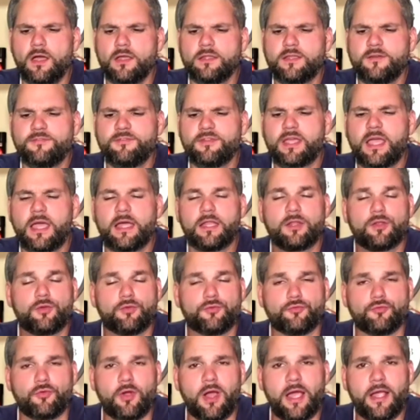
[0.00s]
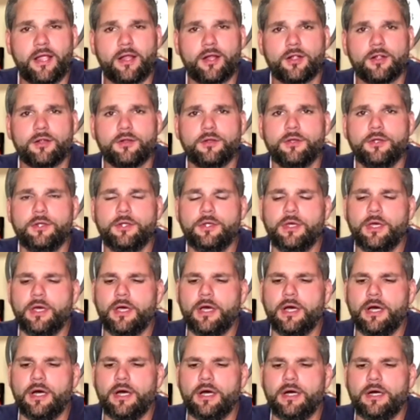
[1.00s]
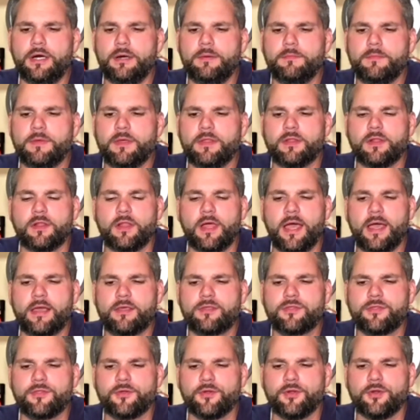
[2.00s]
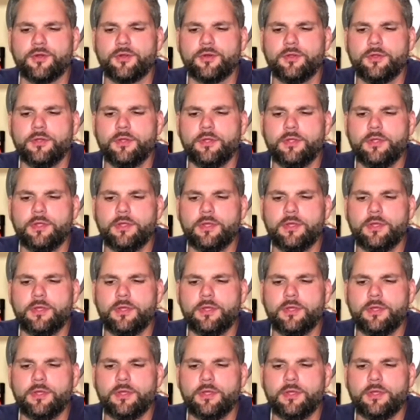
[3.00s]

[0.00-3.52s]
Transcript: Definitely got a little drier in the last third.